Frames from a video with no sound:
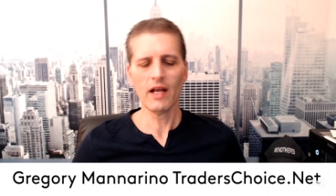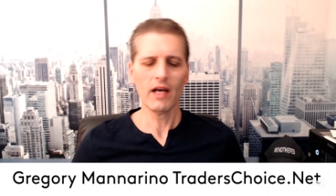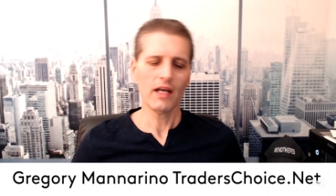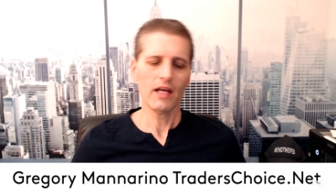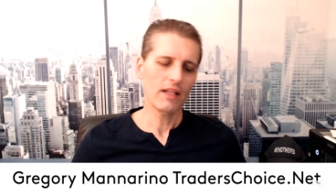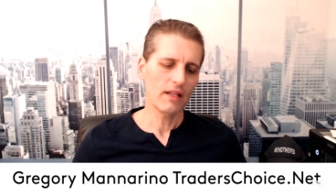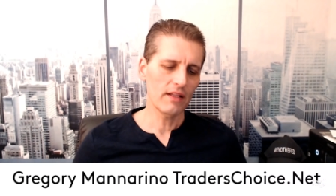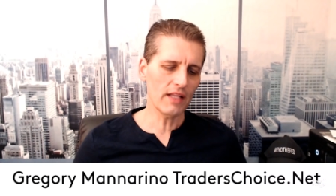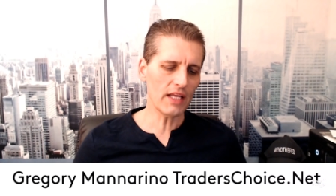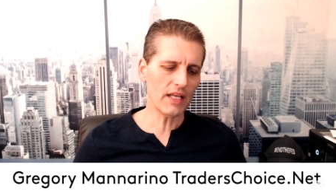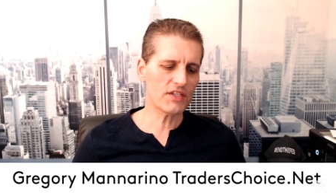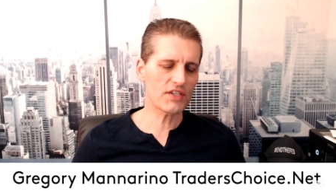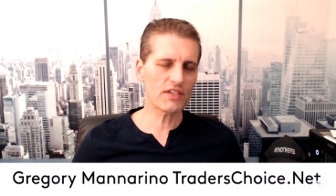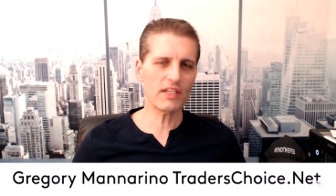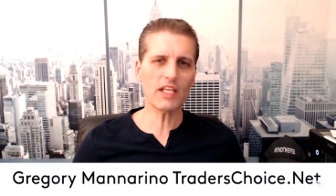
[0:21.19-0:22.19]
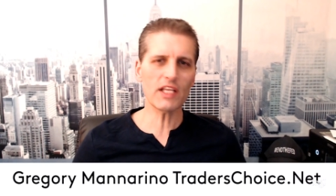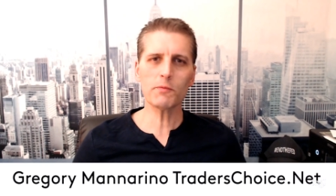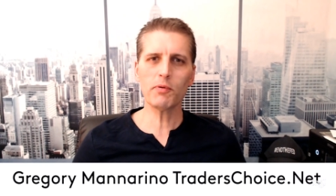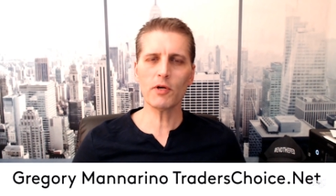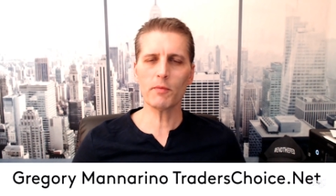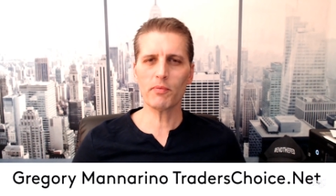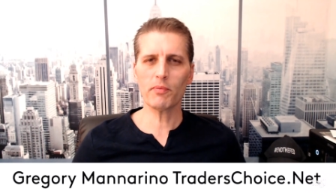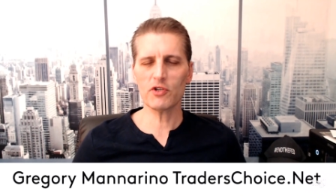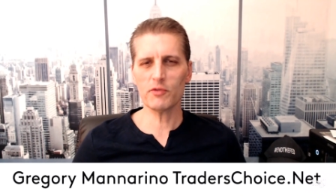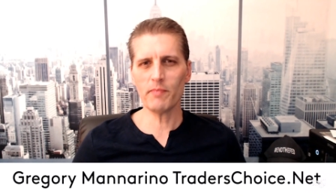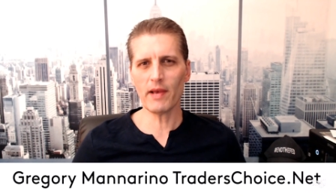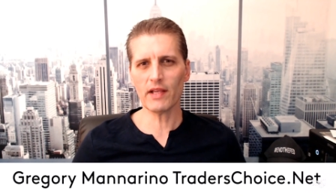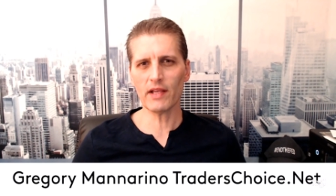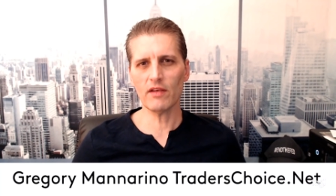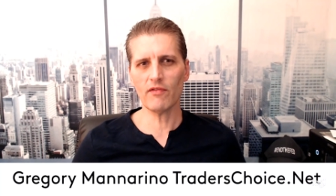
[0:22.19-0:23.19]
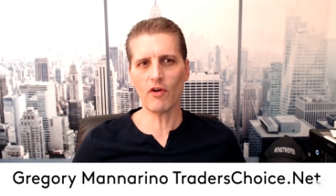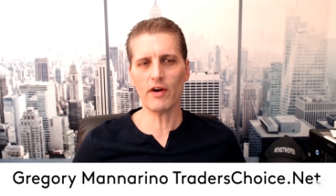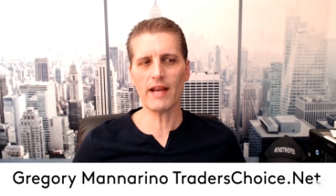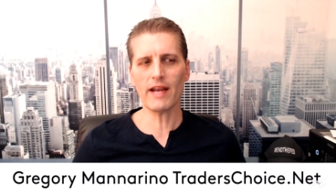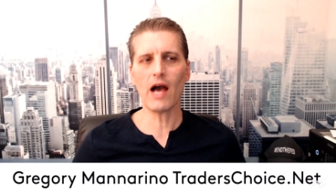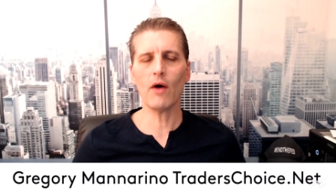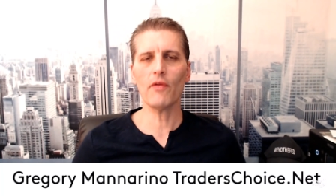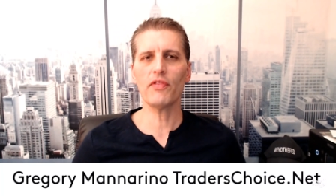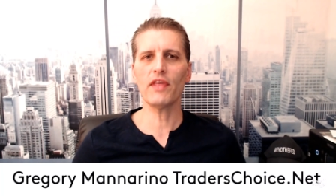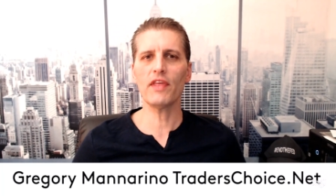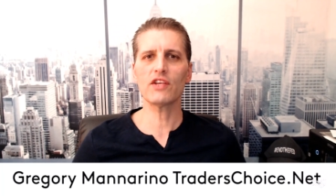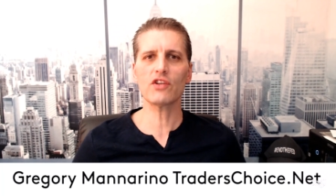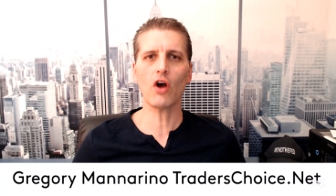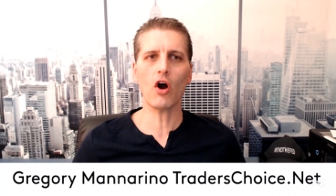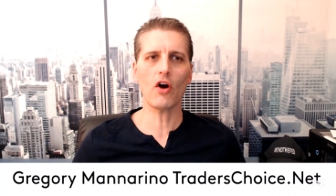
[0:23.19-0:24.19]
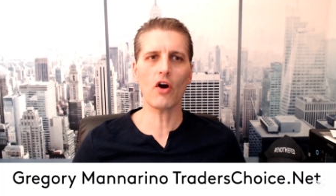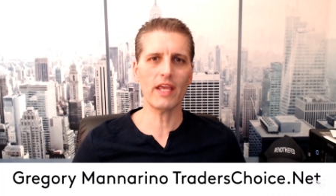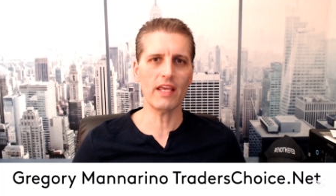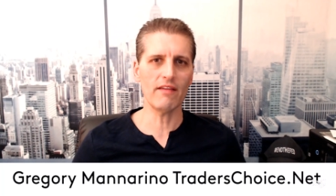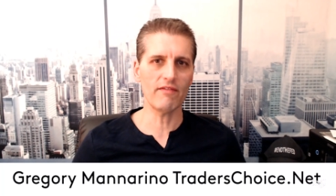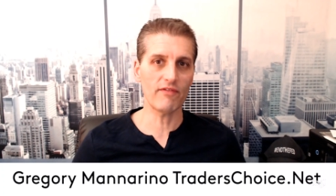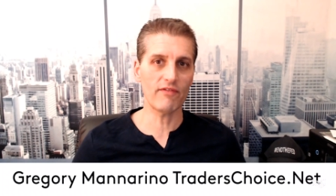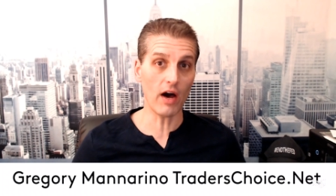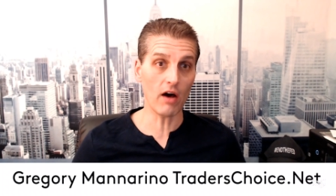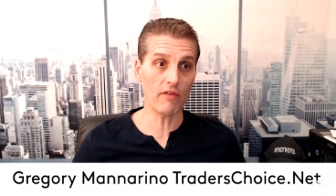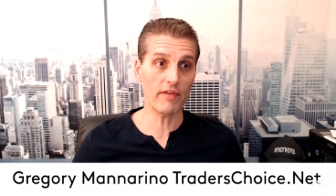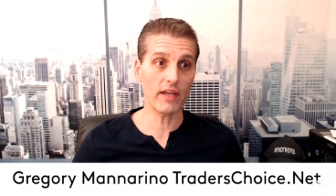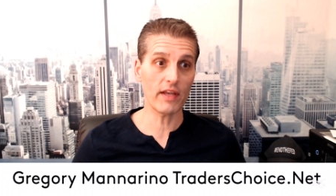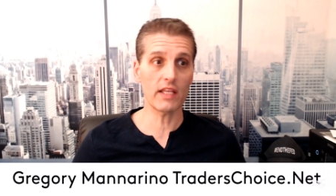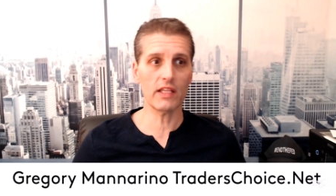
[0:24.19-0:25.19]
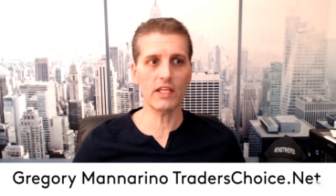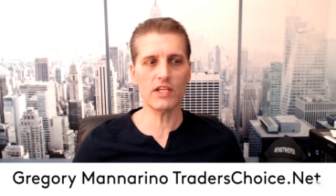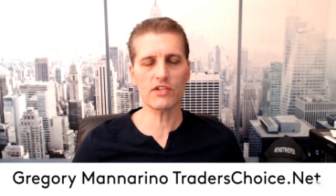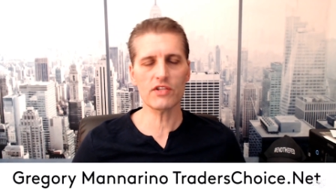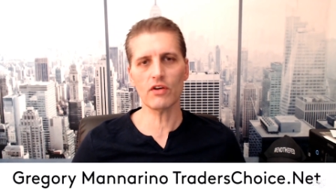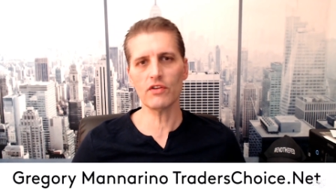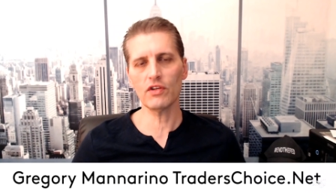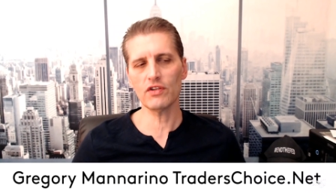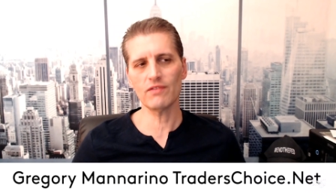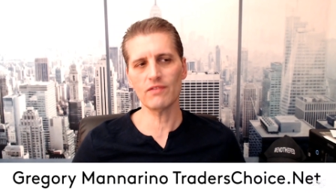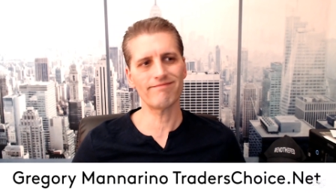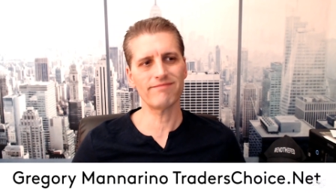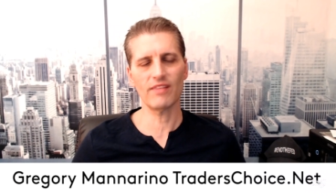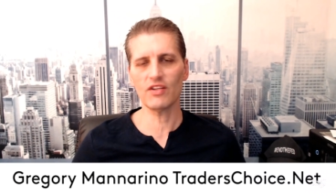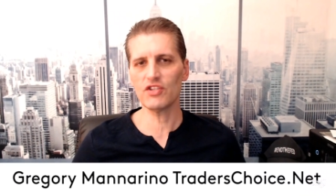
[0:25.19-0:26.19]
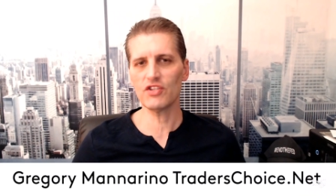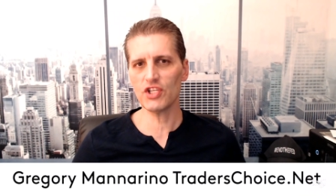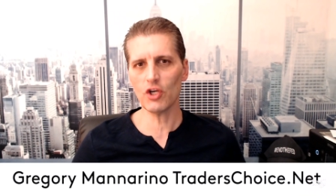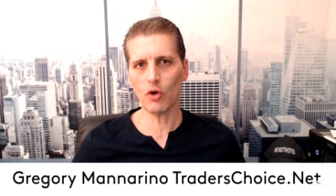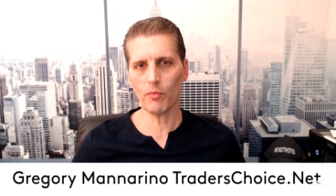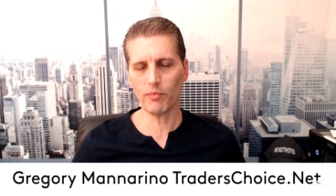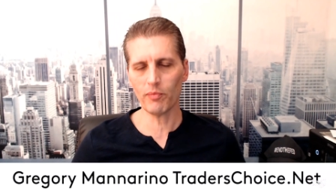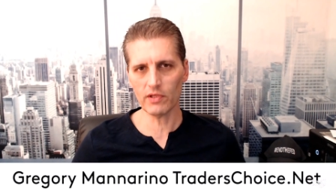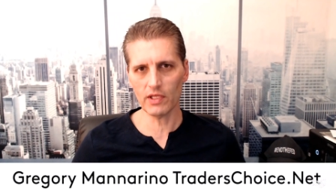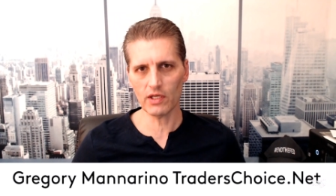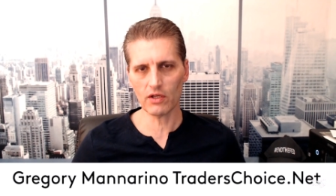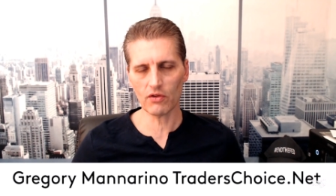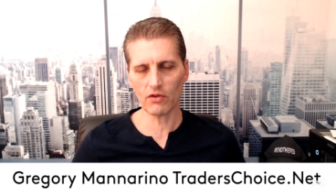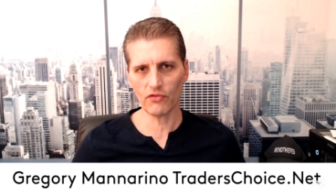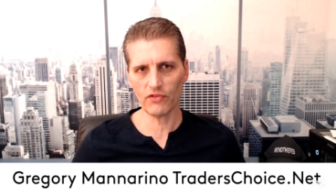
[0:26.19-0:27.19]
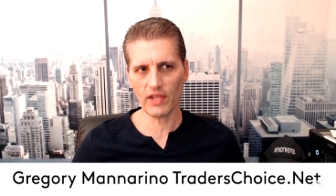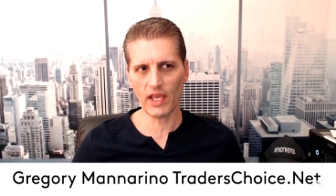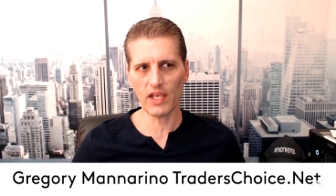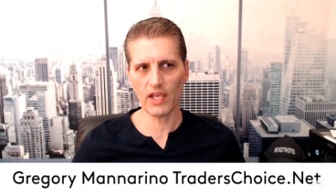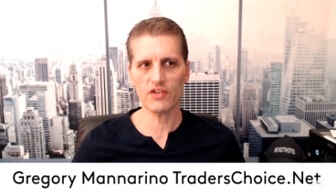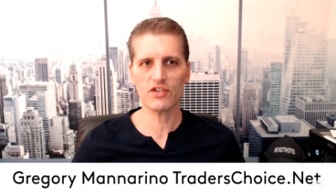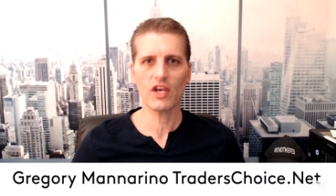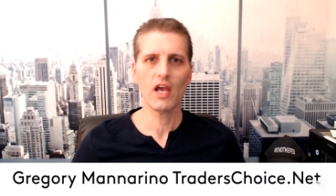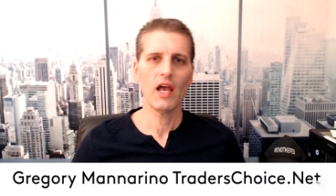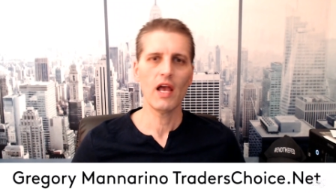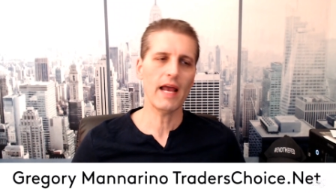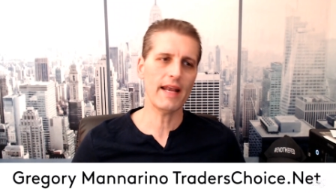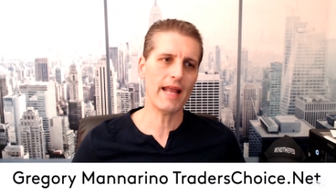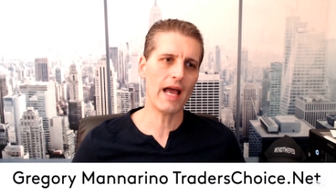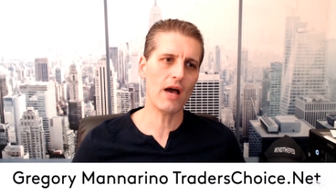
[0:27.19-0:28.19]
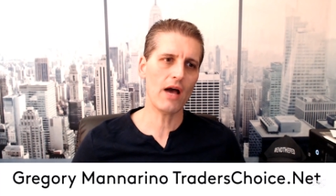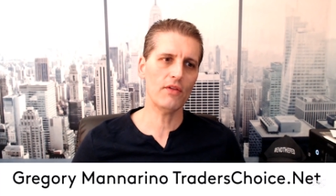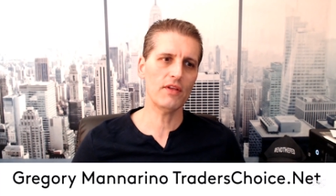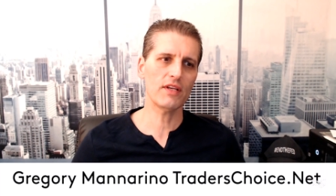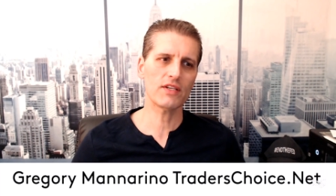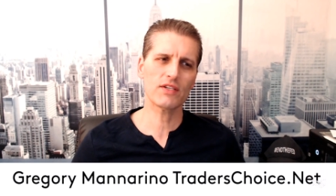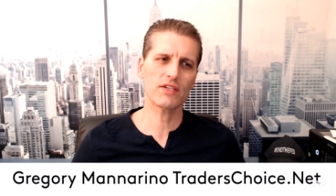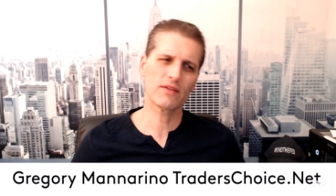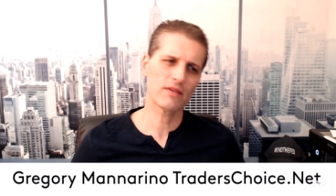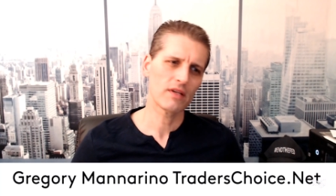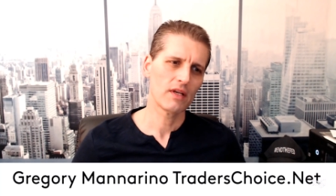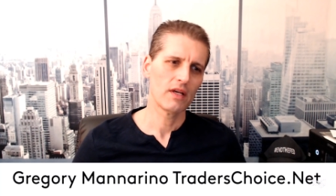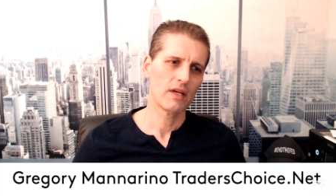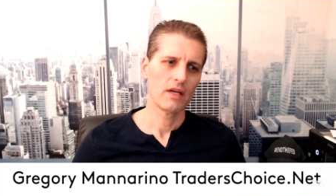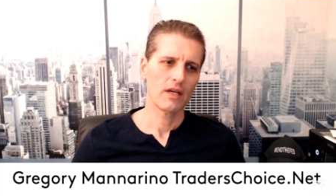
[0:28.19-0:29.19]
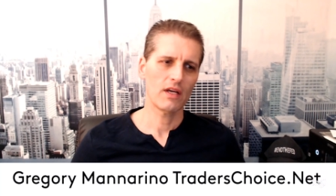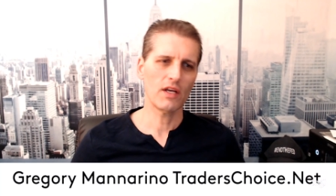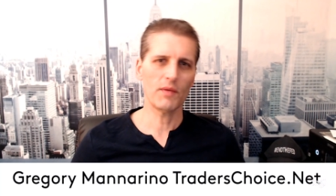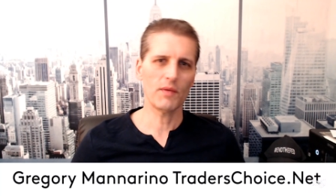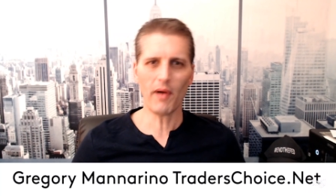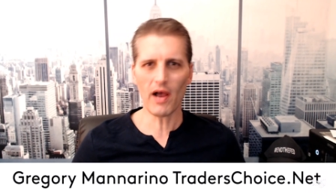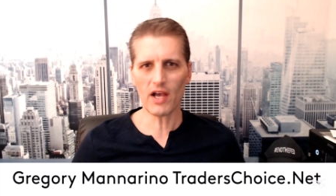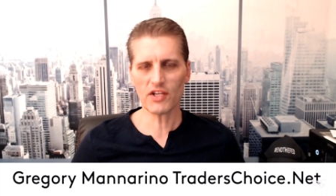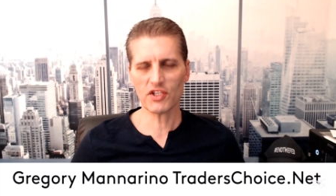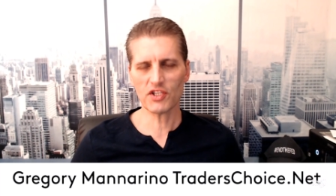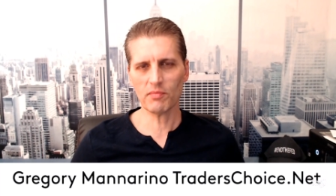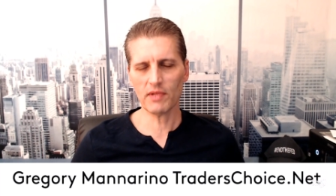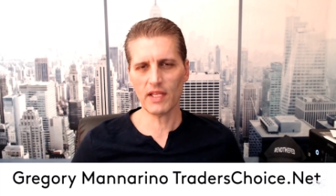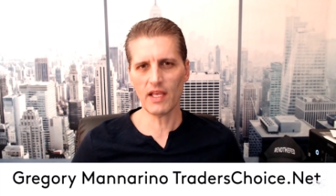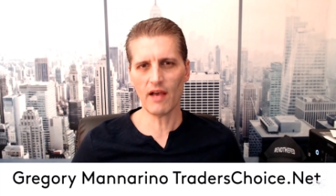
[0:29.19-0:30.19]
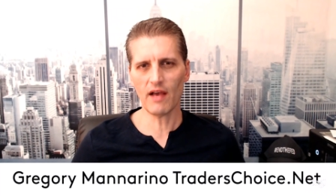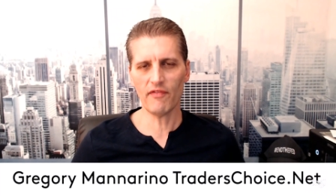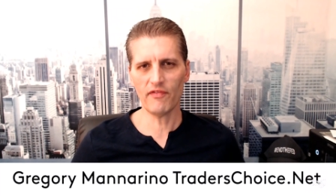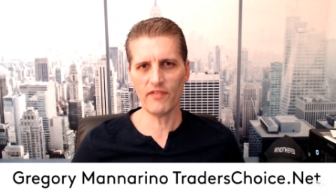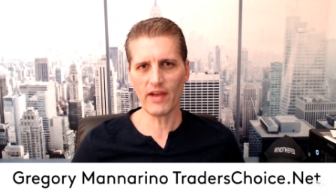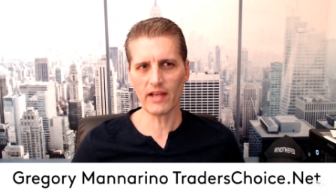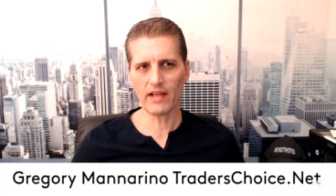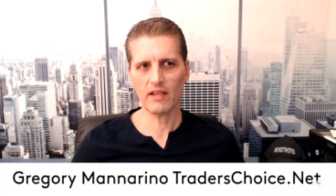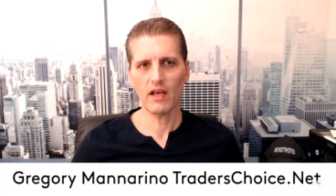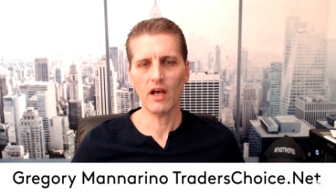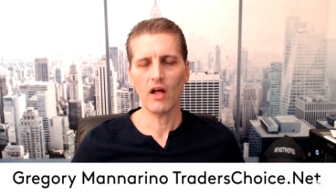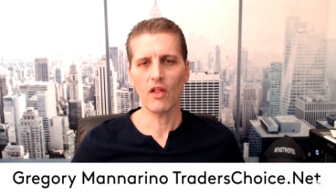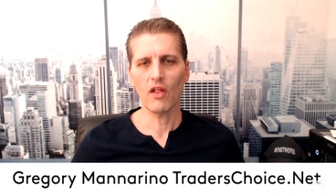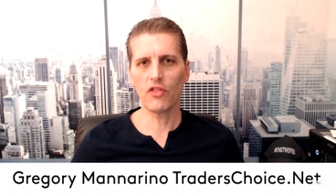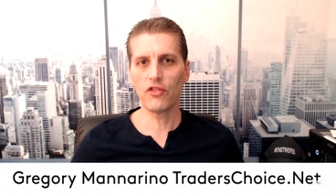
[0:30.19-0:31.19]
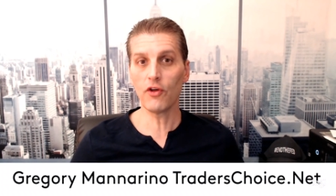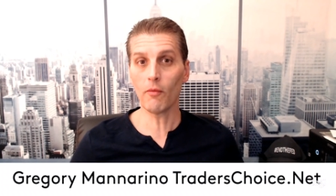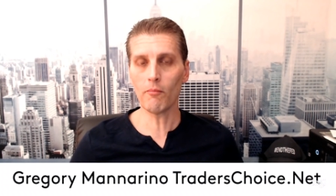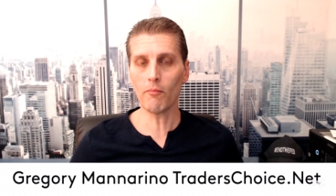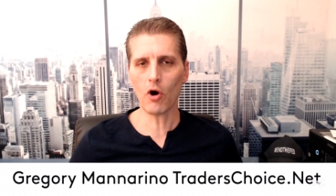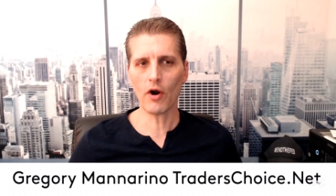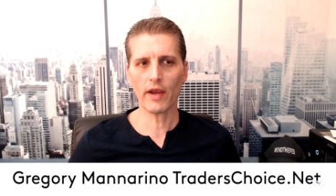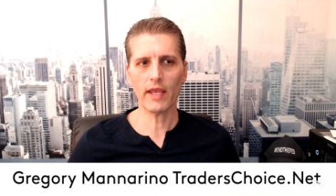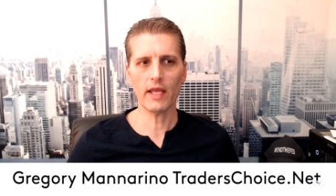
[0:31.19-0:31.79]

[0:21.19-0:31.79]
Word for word: Let's let's put a perspective on how things are evolving, at least on the the geopolitical stage, and how this could possibly affect the market.